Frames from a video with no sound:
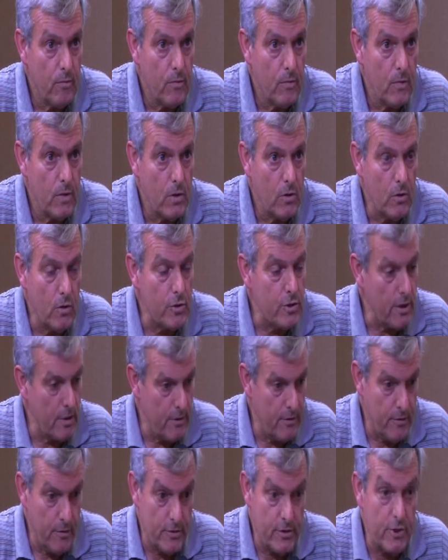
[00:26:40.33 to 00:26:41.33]

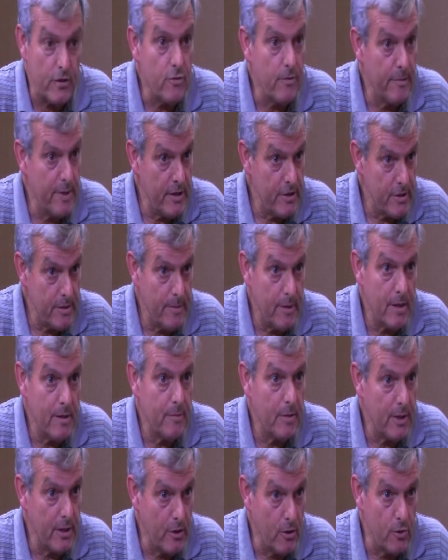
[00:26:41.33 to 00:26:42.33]
There's a tremendous amount
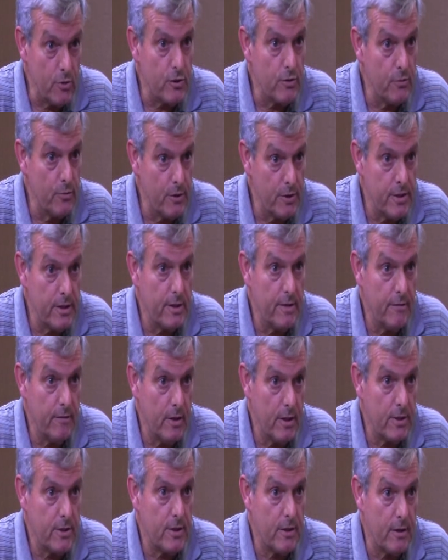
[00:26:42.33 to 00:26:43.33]
of money that goes through the city of
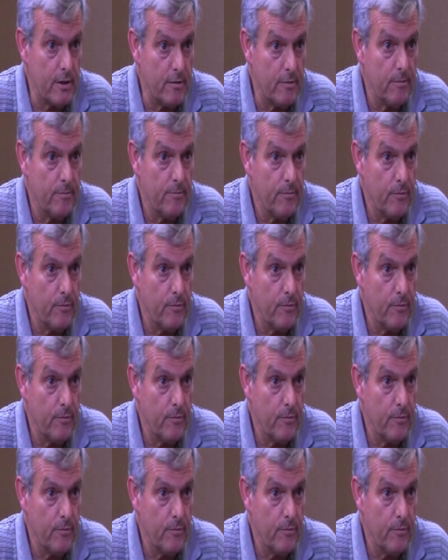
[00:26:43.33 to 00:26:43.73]
Oxnard.